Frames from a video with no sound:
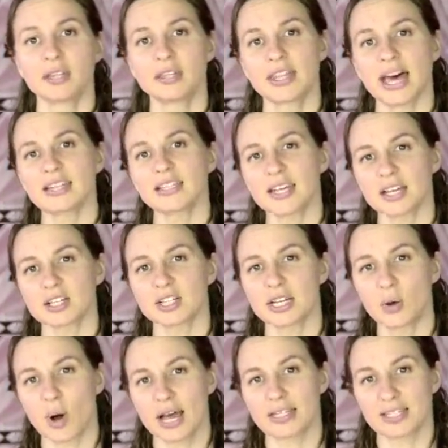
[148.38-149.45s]
That's actually
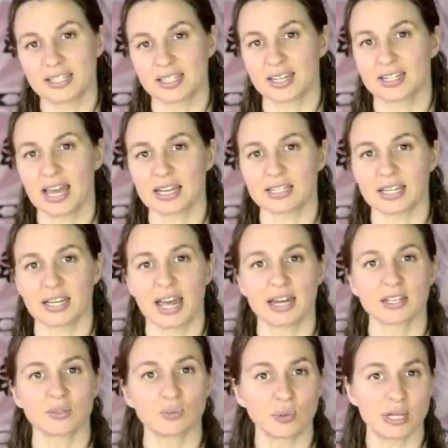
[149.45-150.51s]
quite disconnecting, and
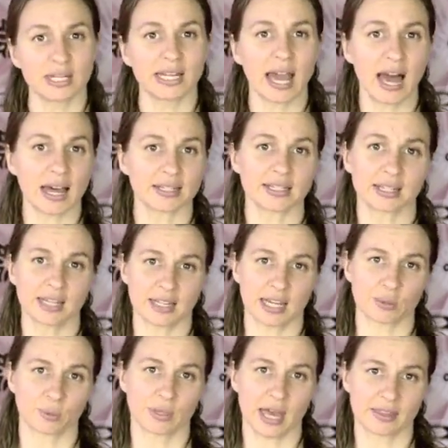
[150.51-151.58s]
it's really hard to
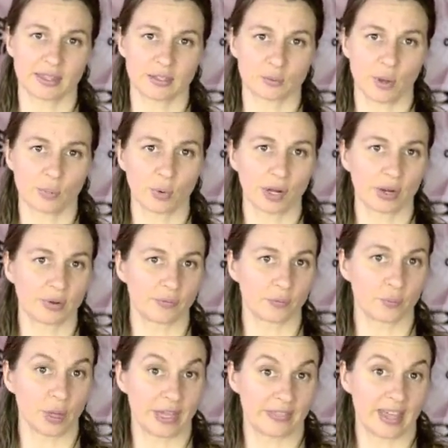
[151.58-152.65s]
connect with others when we're
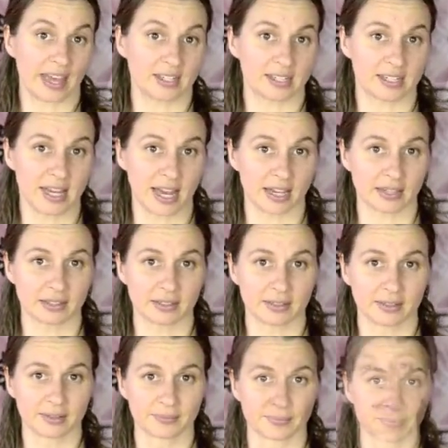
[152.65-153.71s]
in that state.
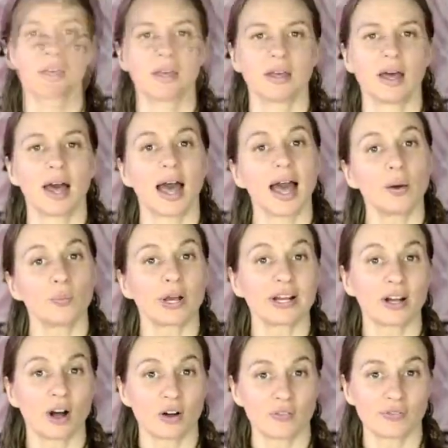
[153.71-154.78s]
And
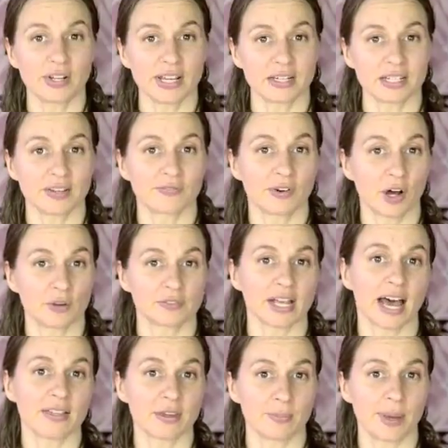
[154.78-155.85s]
when conflict involves
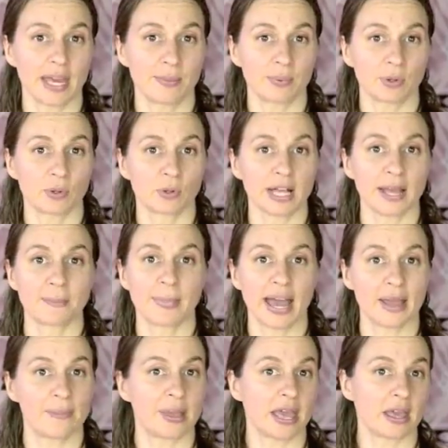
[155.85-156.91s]
other people, it
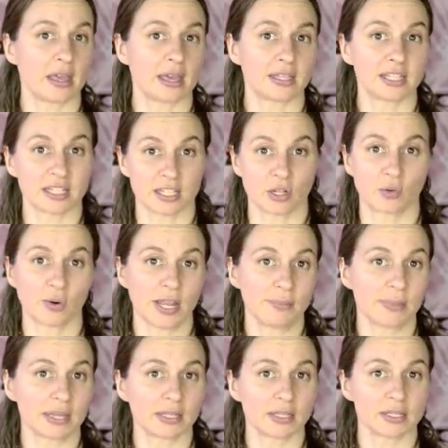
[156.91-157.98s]
may be
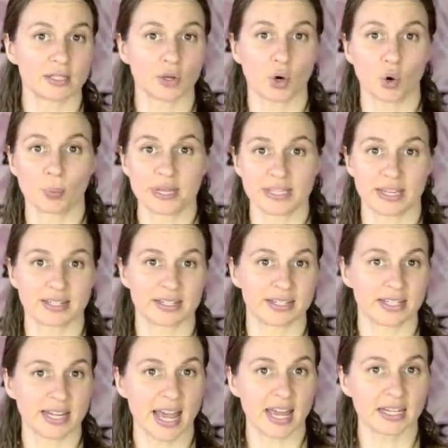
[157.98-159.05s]
disagreements or
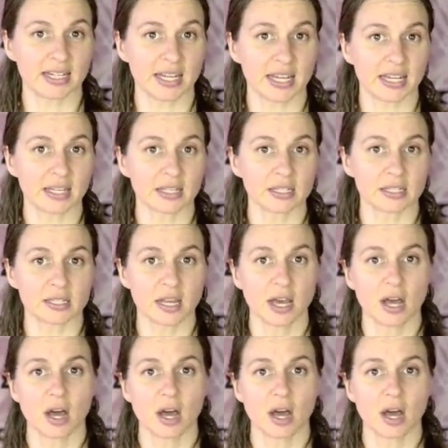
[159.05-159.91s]
misunderstandings